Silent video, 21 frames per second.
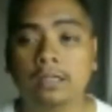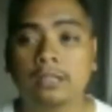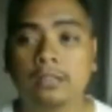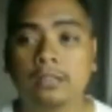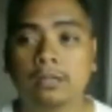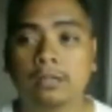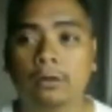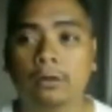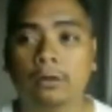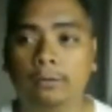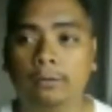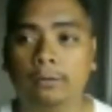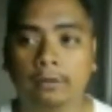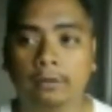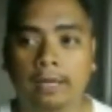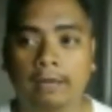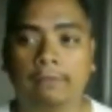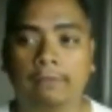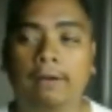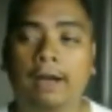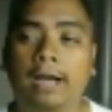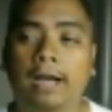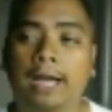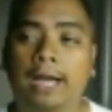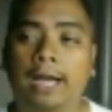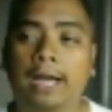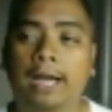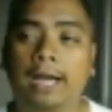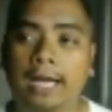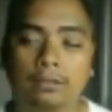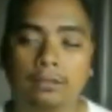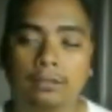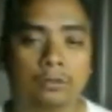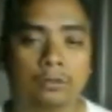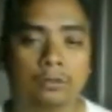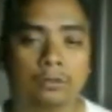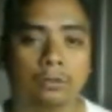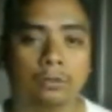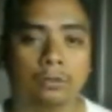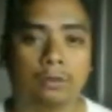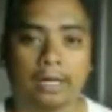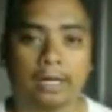So if I had to
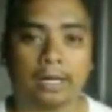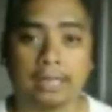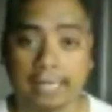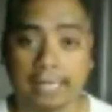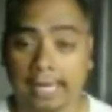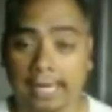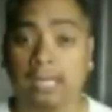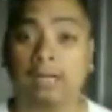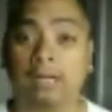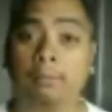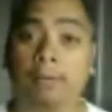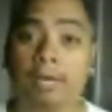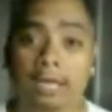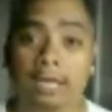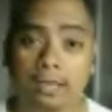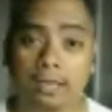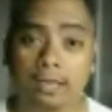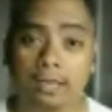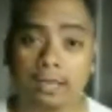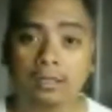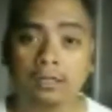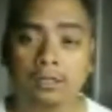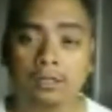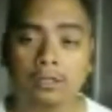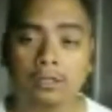do like the anime